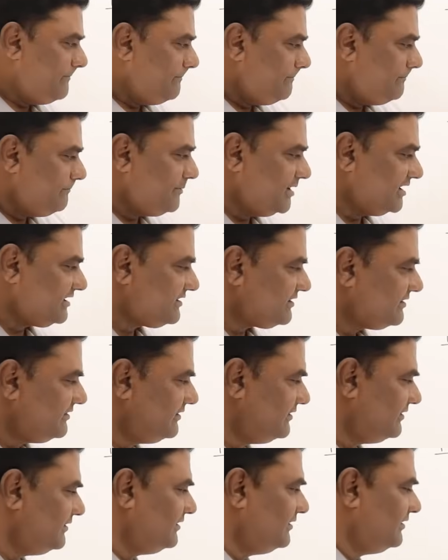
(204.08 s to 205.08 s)
But
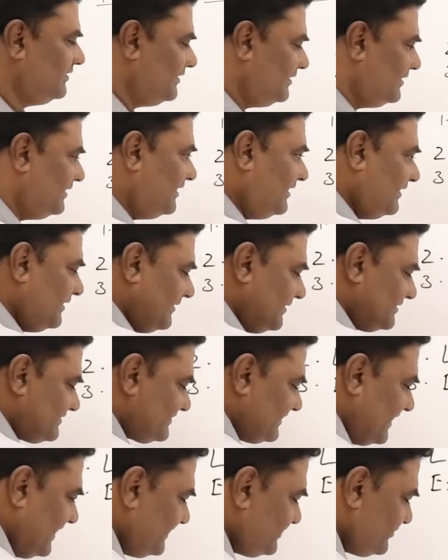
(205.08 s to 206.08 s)

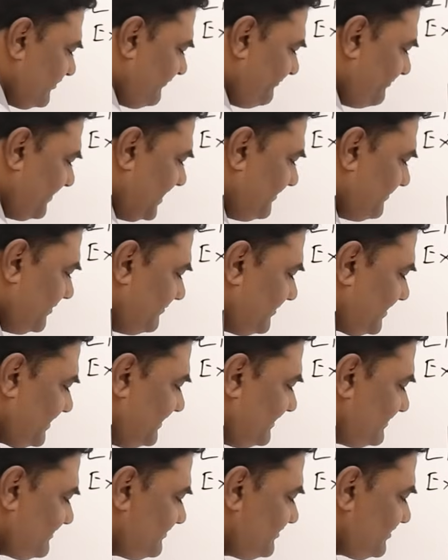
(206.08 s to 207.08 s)
size of my memory
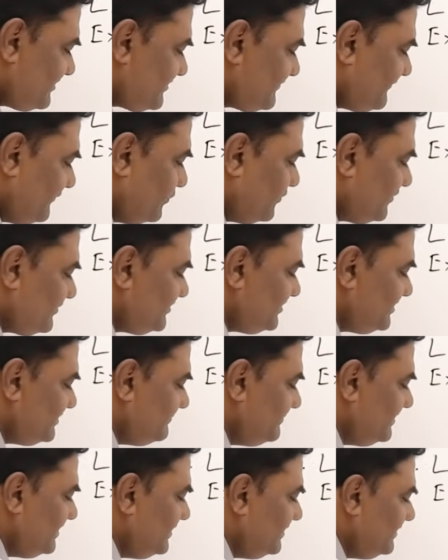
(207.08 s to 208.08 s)
is just 4
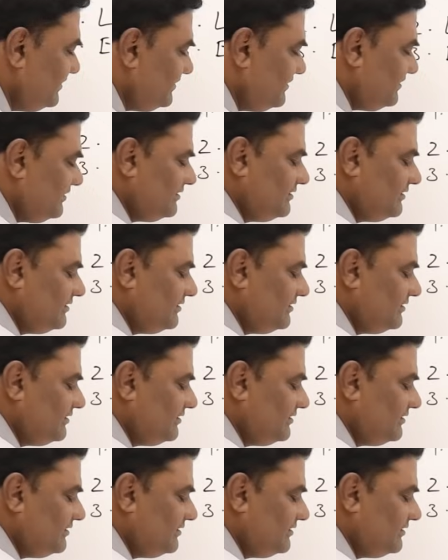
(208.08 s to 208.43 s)
GB.